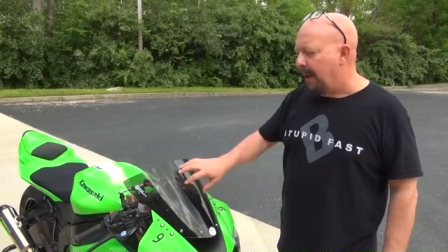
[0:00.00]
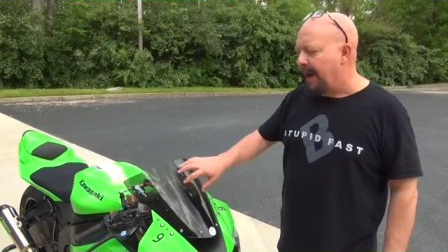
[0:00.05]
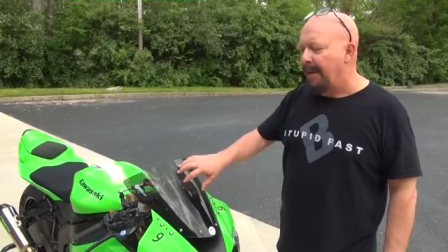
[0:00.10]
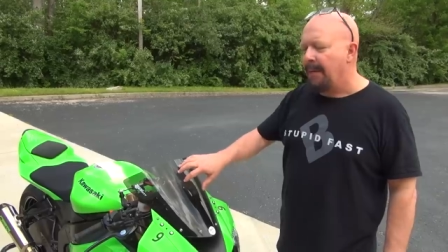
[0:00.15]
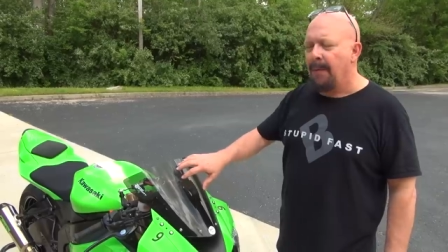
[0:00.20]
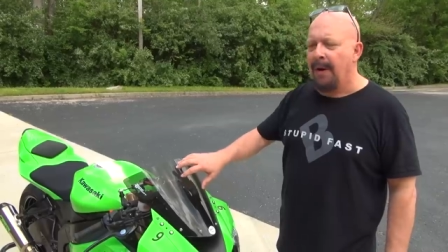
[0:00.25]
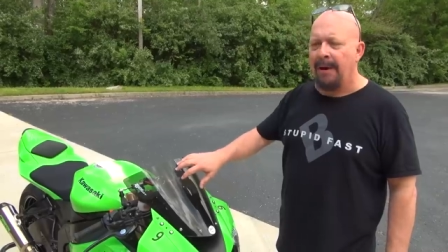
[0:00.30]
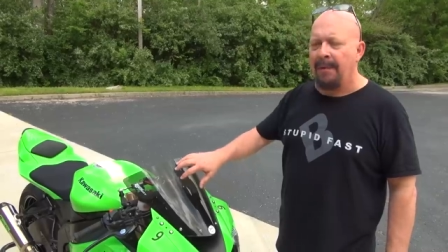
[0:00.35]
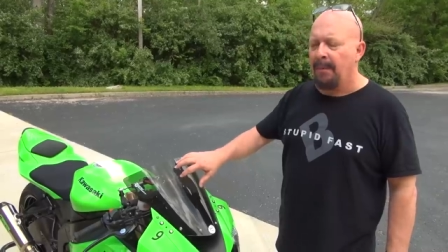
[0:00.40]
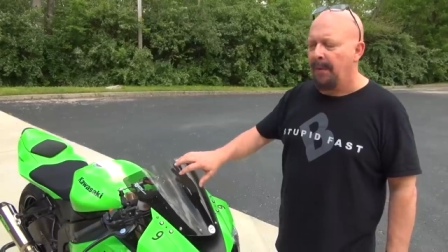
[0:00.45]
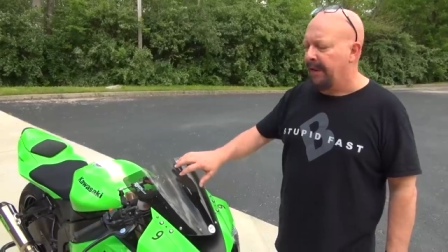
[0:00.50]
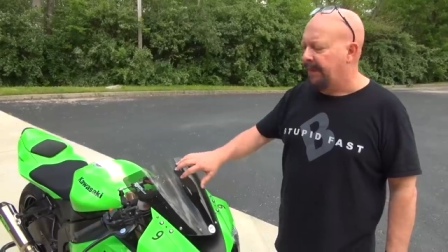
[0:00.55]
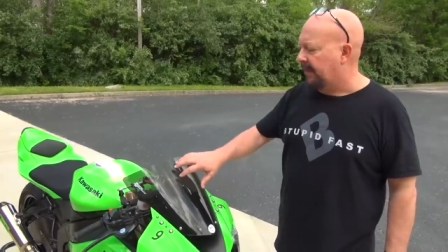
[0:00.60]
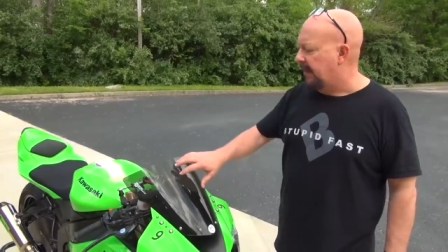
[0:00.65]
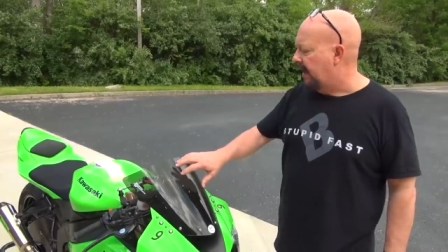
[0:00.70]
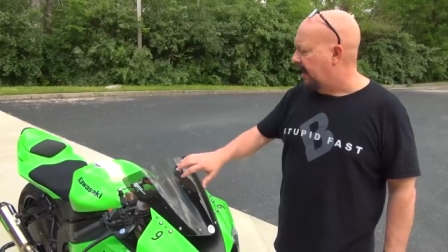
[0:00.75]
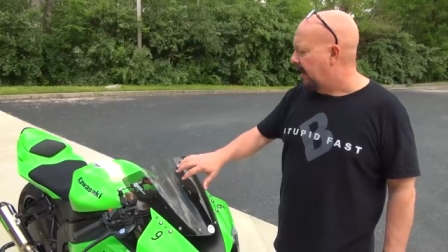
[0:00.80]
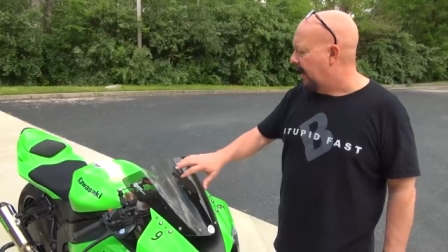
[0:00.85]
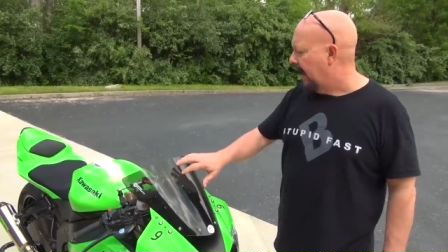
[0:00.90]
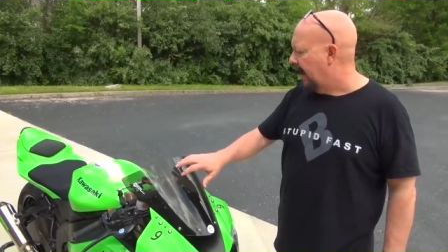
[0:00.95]
we went with
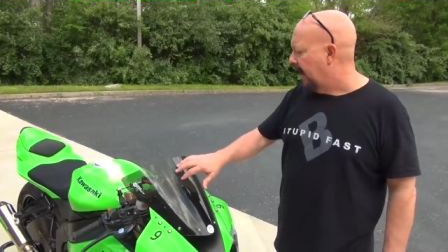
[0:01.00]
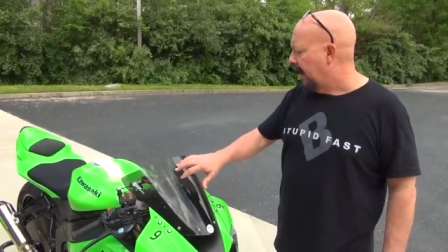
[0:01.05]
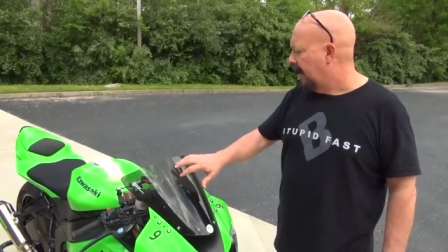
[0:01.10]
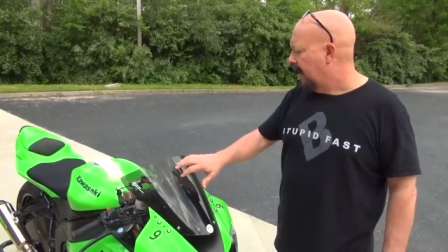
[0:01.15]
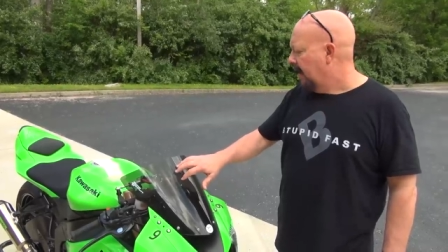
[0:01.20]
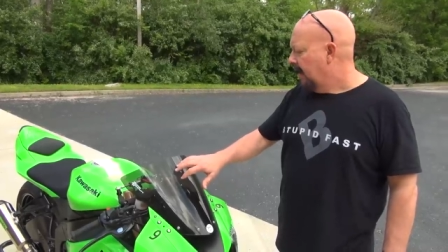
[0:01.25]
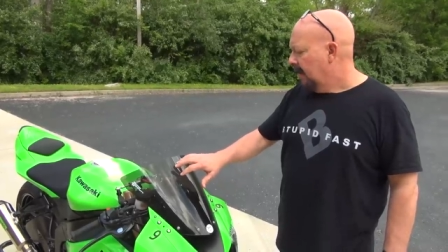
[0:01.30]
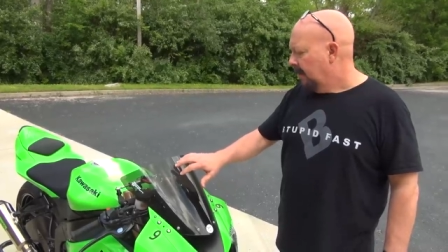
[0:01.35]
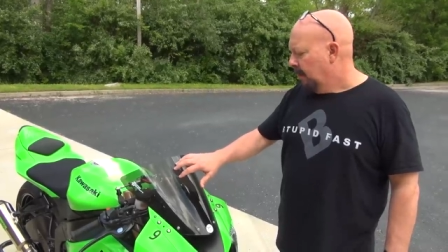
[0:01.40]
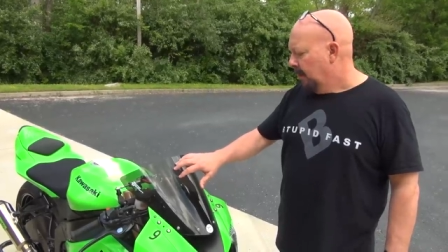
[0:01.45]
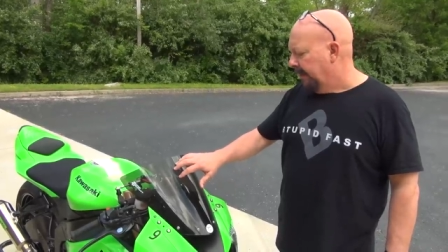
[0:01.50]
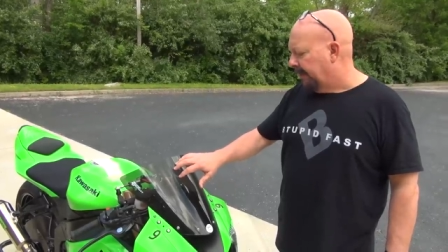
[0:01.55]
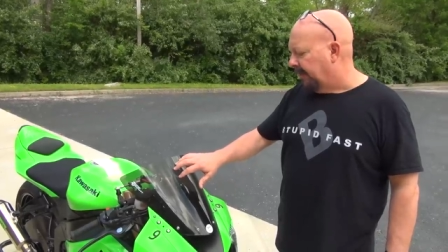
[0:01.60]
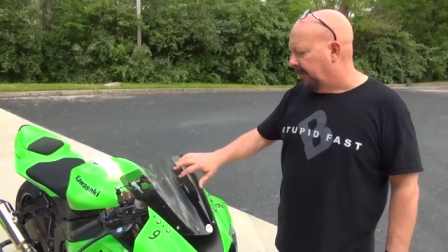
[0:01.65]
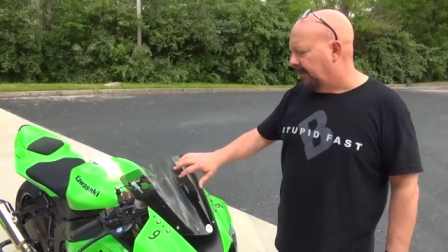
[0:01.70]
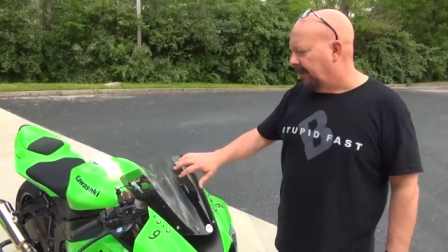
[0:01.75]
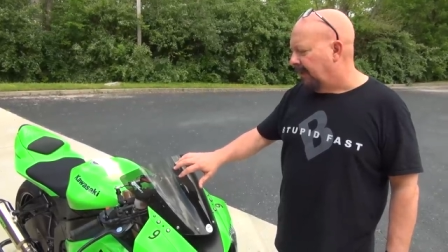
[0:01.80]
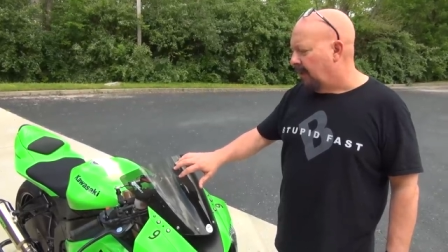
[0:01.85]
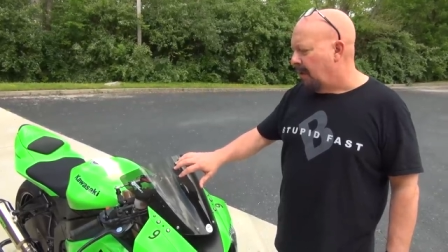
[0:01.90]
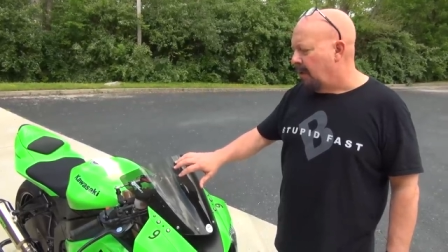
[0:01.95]
the
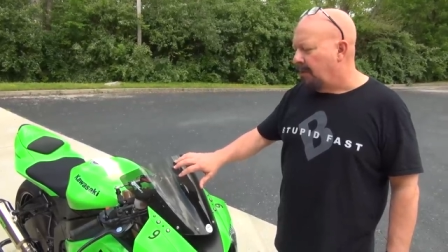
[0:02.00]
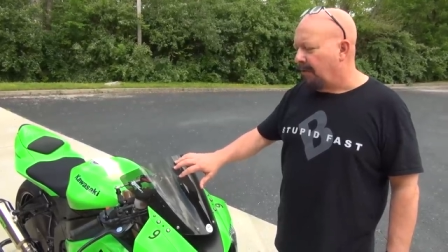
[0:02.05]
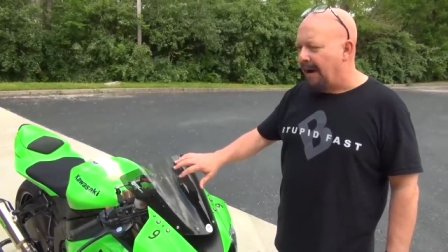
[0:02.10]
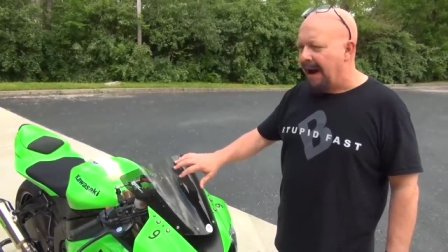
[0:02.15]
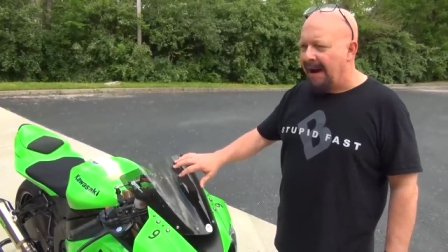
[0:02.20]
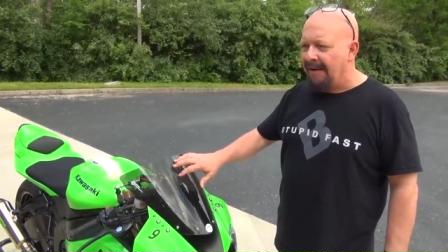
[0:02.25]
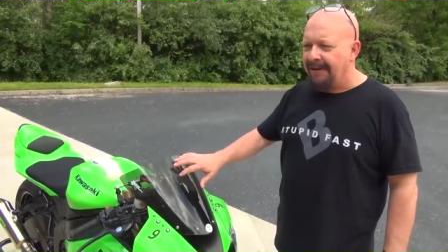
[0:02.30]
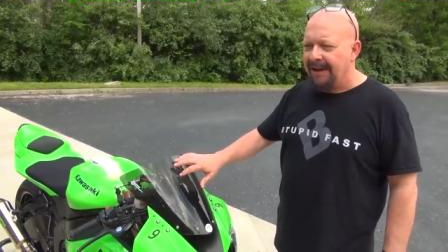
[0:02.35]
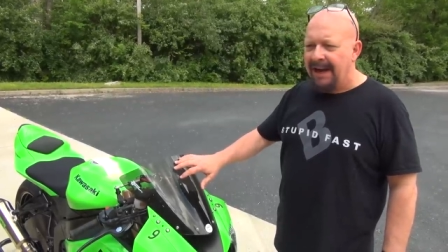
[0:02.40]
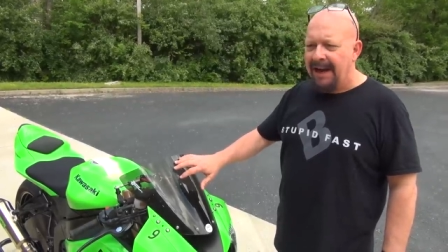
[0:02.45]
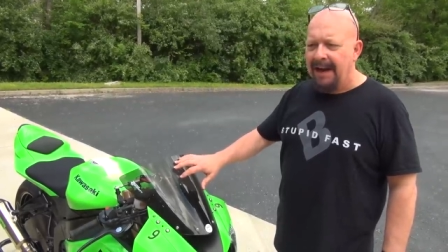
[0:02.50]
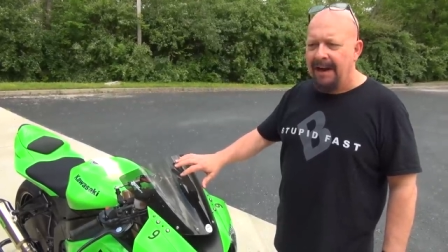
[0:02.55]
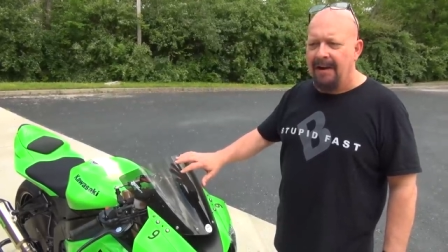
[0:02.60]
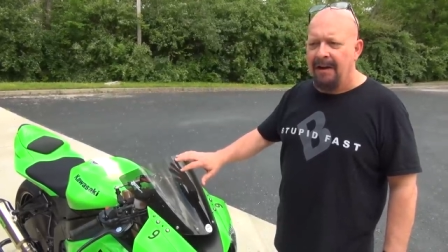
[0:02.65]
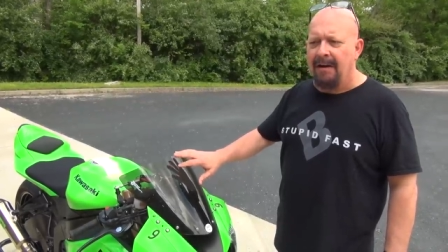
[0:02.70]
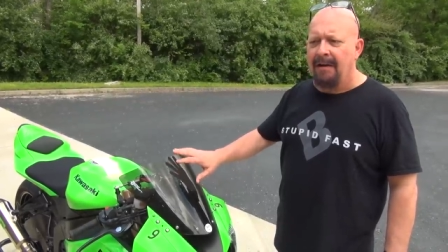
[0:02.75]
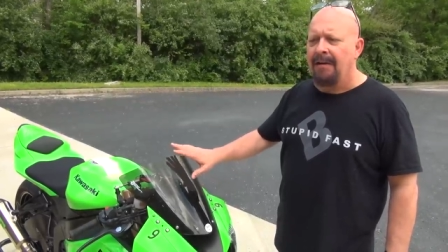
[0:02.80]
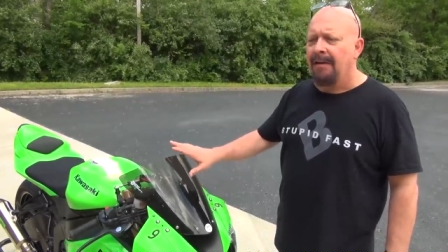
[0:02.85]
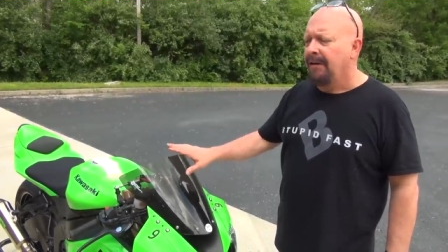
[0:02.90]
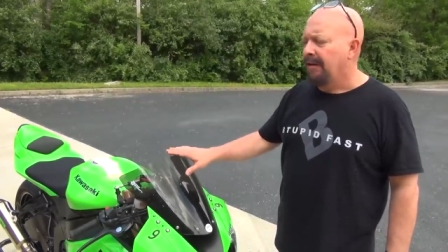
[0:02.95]
zero gravity
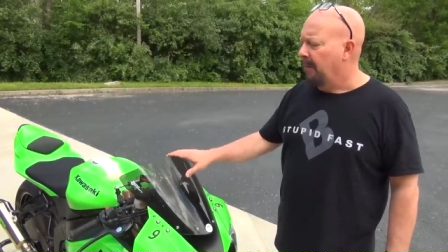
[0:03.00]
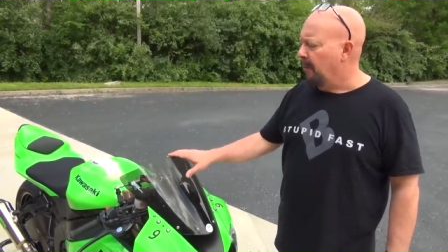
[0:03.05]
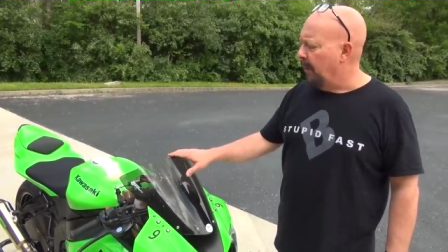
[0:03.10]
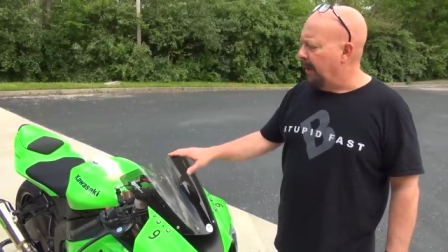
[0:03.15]
here.